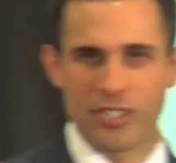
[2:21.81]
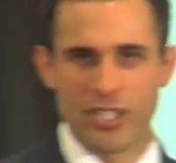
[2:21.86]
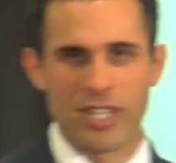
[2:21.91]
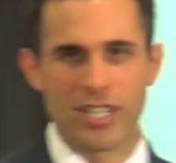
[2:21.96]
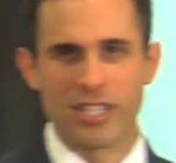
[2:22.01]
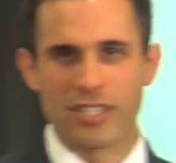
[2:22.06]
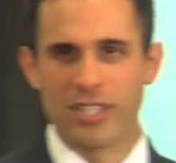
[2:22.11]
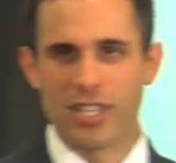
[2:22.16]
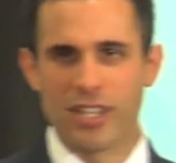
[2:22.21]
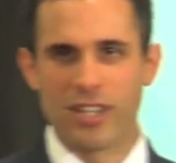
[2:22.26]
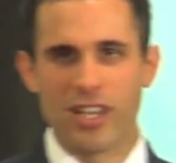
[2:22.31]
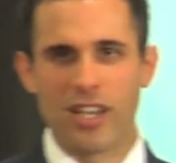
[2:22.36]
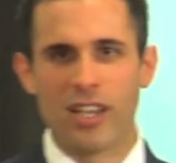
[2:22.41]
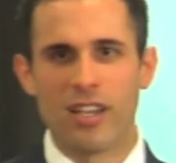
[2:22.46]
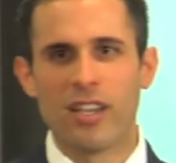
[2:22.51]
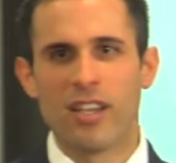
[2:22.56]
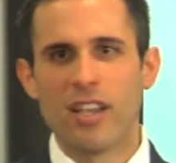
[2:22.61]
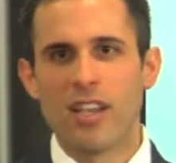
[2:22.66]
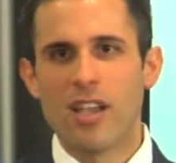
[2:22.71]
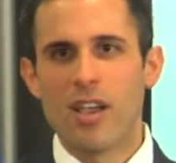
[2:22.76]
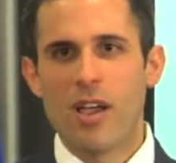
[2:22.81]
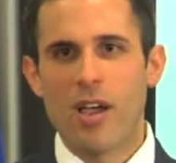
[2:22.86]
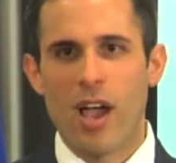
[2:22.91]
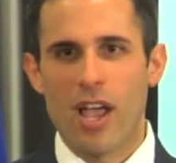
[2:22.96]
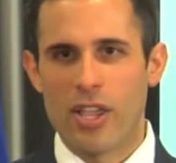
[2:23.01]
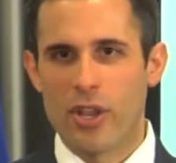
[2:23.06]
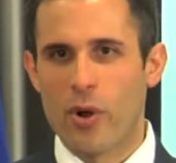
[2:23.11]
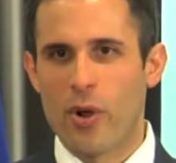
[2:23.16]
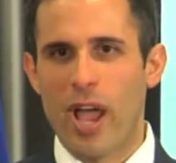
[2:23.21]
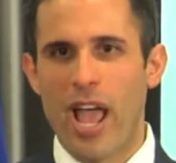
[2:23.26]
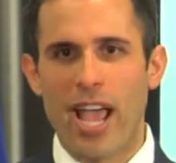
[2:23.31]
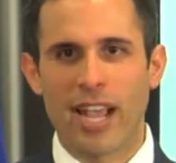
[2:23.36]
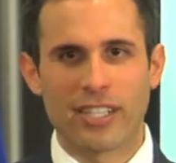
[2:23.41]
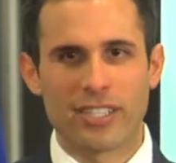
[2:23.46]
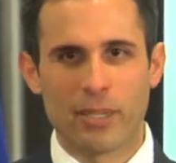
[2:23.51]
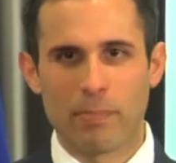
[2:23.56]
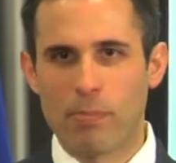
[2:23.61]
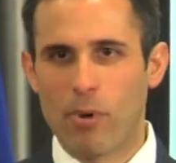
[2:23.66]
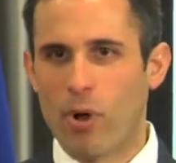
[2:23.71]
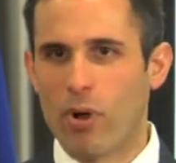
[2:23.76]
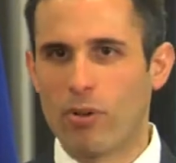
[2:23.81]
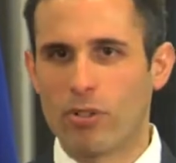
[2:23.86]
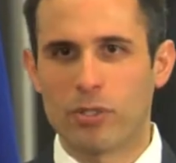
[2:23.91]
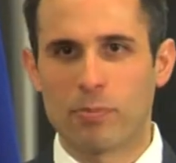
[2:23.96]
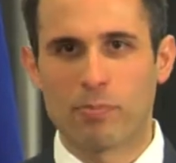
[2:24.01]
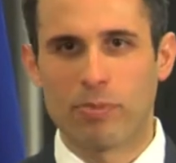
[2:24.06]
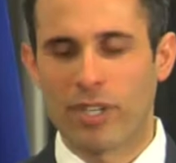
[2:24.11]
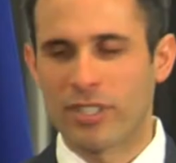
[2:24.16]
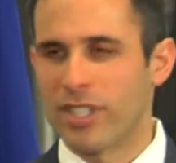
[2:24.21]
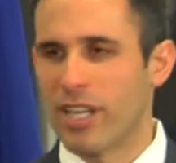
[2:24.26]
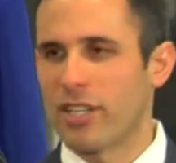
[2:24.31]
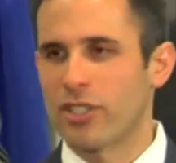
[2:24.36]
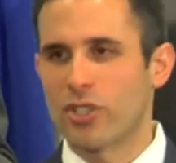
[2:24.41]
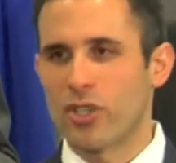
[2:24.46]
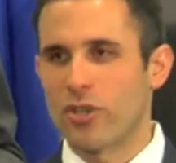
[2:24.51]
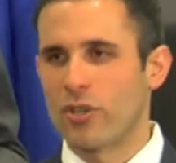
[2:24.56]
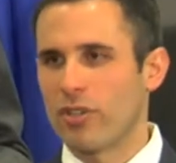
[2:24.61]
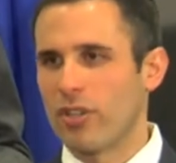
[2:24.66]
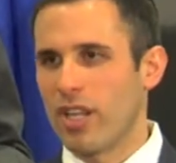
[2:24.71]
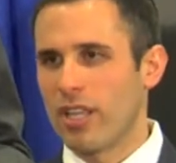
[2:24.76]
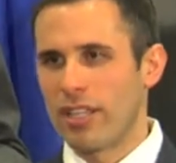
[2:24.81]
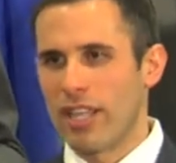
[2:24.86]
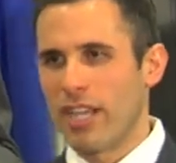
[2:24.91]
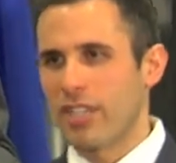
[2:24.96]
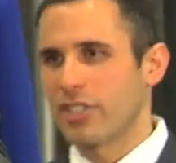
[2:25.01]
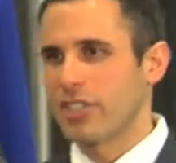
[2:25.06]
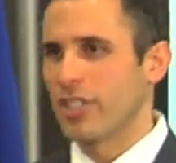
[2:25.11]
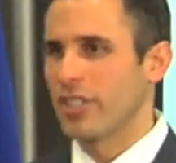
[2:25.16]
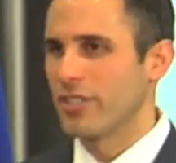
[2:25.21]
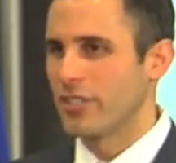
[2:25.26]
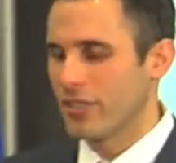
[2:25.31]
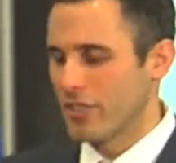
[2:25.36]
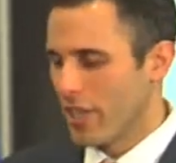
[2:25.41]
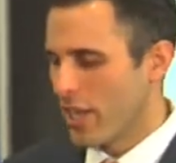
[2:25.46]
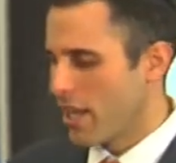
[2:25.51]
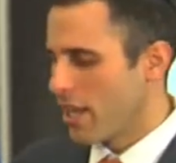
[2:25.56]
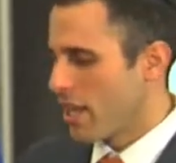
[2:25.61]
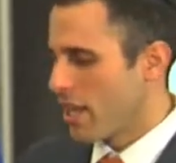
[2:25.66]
see this in the exit polls, presidential elections,